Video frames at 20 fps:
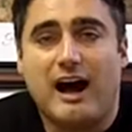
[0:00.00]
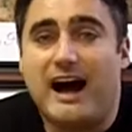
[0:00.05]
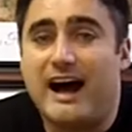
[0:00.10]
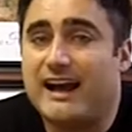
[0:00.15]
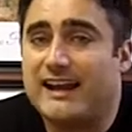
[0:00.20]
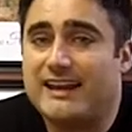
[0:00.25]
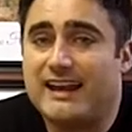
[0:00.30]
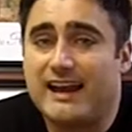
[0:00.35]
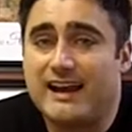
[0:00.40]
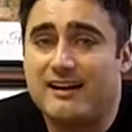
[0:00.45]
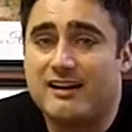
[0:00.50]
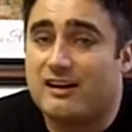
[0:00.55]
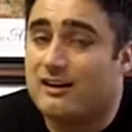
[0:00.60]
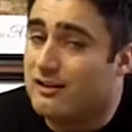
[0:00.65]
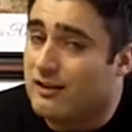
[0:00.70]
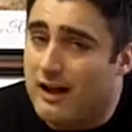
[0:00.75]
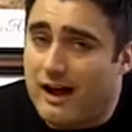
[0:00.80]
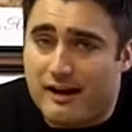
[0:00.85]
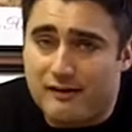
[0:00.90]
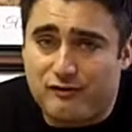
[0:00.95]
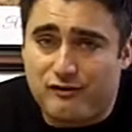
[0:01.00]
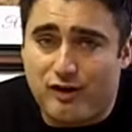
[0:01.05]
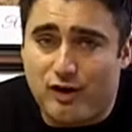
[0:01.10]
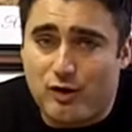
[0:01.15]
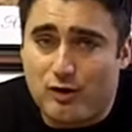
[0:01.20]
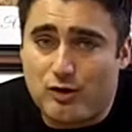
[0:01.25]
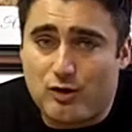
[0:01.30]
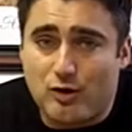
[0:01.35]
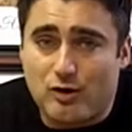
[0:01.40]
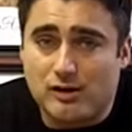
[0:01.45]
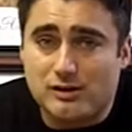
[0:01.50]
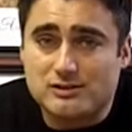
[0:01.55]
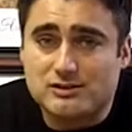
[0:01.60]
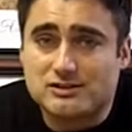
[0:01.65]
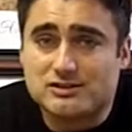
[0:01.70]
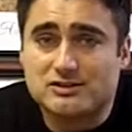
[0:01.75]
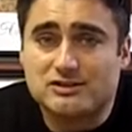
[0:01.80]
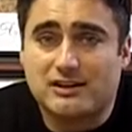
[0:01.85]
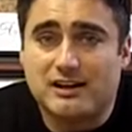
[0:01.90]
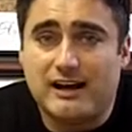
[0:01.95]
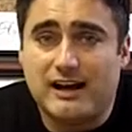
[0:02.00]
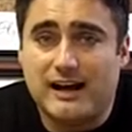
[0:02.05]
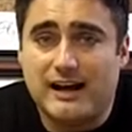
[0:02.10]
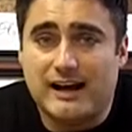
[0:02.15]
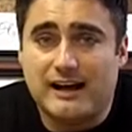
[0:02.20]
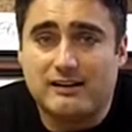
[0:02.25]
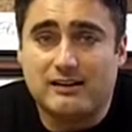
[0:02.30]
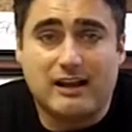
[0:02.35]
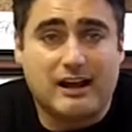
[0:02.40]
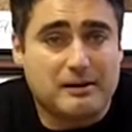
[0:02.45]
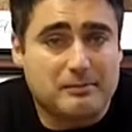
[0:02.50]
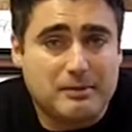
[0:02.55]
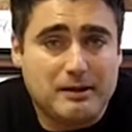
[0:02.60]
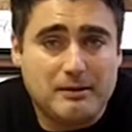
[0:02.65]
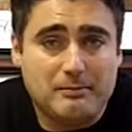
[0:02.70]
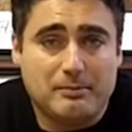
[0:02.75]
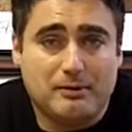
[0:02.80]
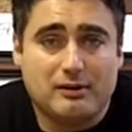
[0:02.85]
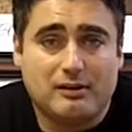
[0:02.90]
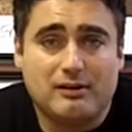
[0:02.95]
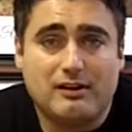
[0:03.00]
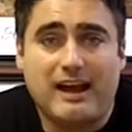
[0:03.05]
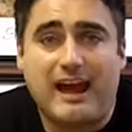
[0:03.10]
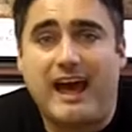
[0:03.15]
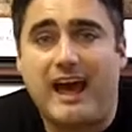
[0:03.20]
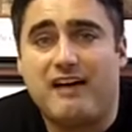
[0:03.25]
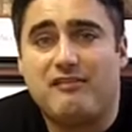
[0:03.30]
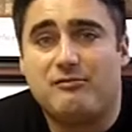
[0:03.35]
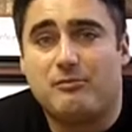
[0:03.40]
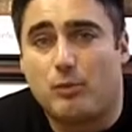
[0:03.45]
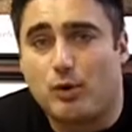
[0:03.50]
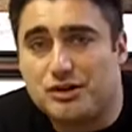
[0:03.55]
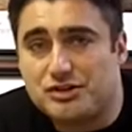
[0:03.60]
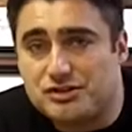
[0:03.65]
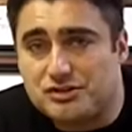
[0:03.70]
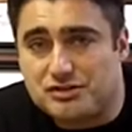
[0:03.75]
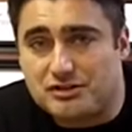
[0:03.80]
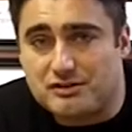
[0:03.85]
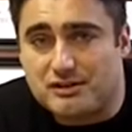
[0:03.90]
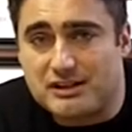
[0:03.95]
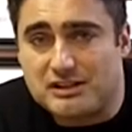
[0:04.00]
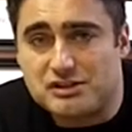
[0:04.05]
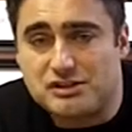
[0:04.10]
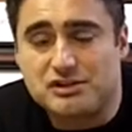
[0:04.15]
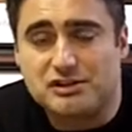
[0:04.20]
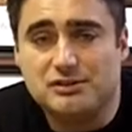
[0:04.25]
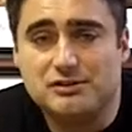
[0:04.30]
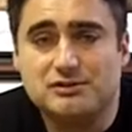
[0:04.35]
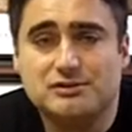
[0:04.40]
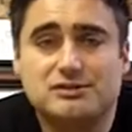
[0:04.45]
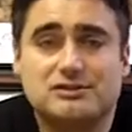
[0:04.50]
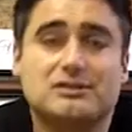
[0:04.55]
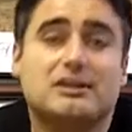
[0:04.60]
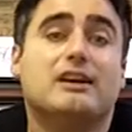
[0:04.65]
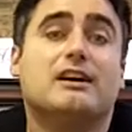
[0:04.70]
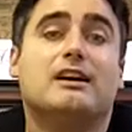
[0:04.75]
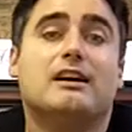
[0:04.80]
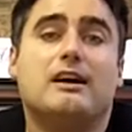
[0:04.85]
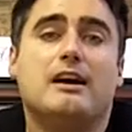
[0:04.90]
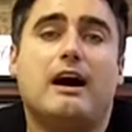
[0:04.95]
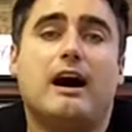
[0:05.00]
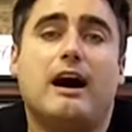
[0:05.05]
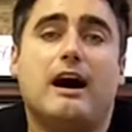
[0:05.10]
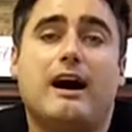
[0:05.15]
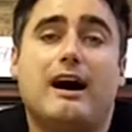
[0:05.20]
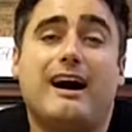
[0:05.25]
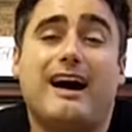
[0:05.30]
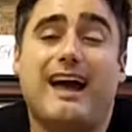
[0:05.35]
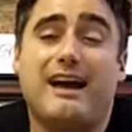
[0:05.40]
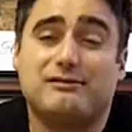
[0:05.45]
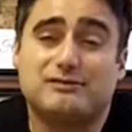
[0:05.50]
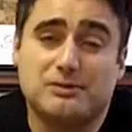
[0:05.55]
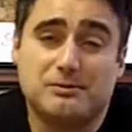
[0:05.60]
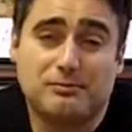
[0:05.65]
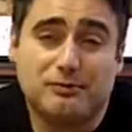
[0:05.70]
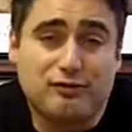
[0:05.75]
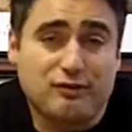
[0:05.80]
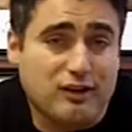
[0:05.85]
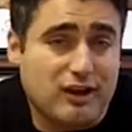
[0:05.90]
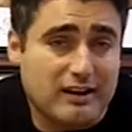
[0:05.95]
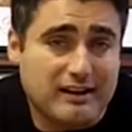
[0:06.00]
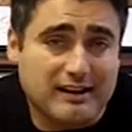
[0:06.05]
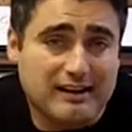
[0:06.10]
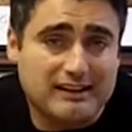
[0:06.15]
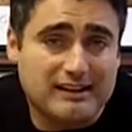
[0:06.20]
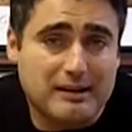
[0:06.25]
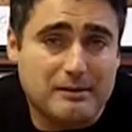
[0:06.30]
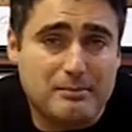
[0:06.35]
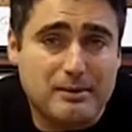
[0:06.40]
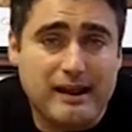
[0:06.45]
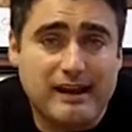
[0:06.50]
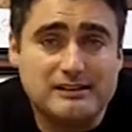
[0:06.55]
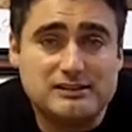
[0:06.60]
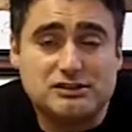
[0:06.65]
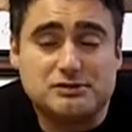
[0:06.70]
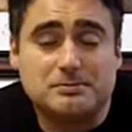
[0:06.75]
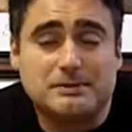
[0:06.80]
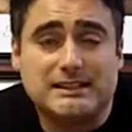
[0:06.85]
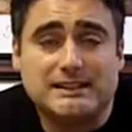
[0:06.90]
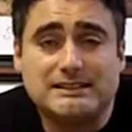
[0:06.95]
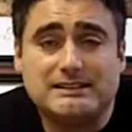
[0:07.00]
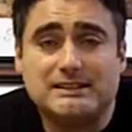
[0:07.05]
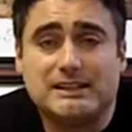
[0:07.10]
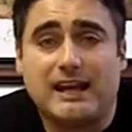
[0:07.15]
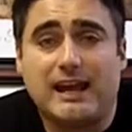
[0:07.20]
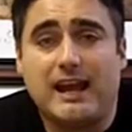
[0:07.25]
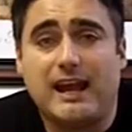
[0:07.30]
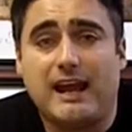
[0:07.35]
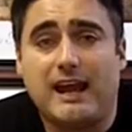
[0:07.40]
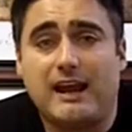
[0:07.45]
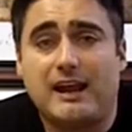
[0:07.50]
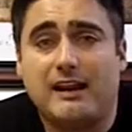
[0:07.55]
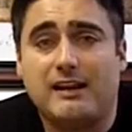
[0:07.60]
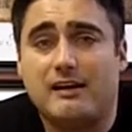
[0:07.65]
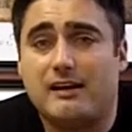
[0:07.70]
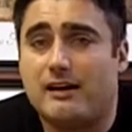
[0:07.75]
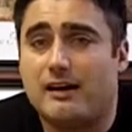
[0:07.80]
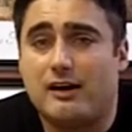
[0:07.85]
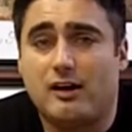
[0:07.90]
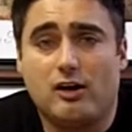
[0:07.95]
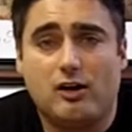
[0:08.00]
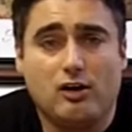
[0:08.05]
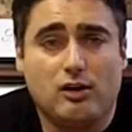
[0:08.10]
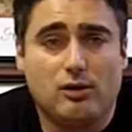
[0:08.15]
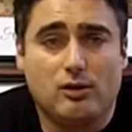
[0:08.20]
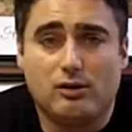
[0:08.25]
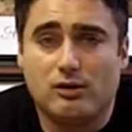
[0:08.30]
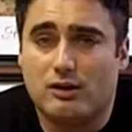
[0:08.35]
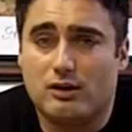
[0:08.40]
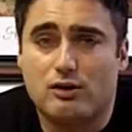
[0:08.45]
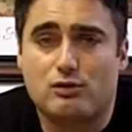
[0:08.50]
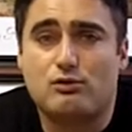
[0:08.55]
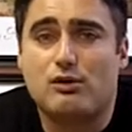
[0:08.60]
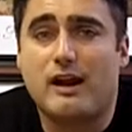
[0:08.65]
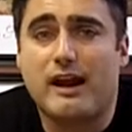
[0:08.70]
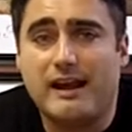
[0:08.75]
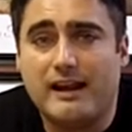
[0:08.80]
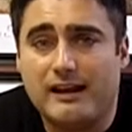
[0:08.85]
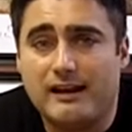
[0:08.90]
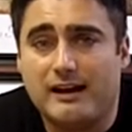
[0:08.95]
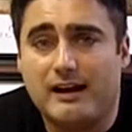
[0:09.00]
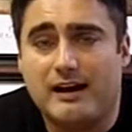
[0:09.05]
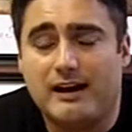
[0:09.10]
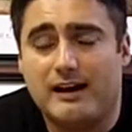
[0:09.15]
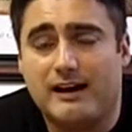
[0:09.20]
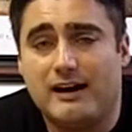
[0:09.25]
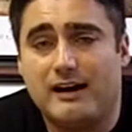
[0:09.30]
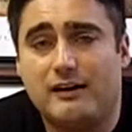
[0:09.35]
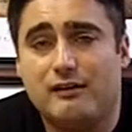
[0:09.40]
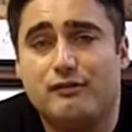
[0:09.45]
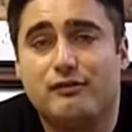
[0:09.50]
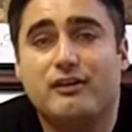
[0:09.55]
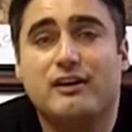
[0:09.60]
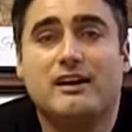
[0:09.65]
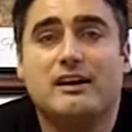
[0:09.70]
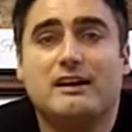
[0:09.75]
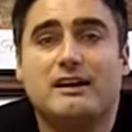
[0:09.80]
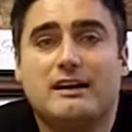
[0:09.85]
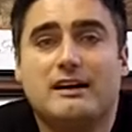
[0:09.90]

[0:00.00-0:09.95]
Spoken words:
I get a lot of phone calls. A lot of people have moisture issues, have some flooding in their basement, and a whole array of